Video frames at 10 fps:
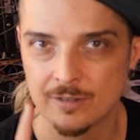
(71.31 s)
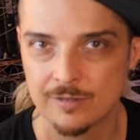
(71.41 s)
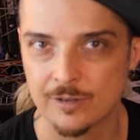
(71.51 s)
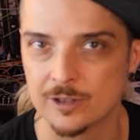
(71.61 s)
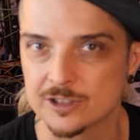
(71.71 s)

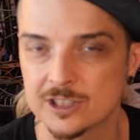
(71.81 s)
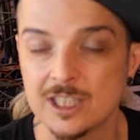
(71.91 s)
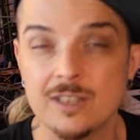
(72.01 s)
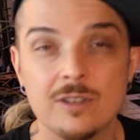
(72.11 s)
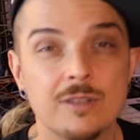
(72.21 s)
first,
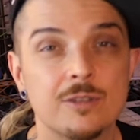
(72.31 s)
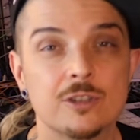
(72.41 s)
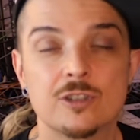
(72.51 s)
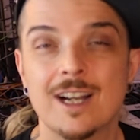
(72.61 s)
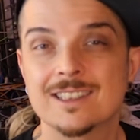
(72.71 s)
even if your
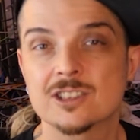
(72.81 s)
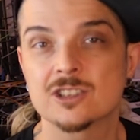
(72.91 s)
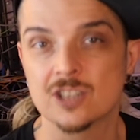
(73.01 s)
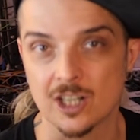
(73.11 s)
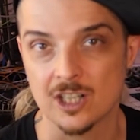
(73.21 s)
tracks
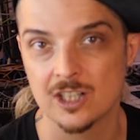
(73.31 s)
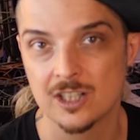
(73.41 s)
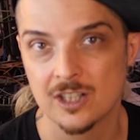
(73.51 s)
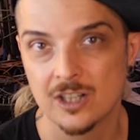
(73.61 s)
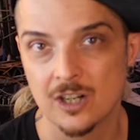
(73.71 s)
suck,
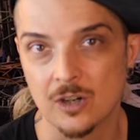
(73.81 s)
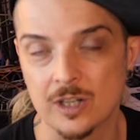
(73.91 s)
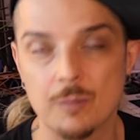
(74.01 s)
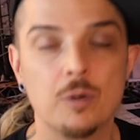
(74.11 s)
okay?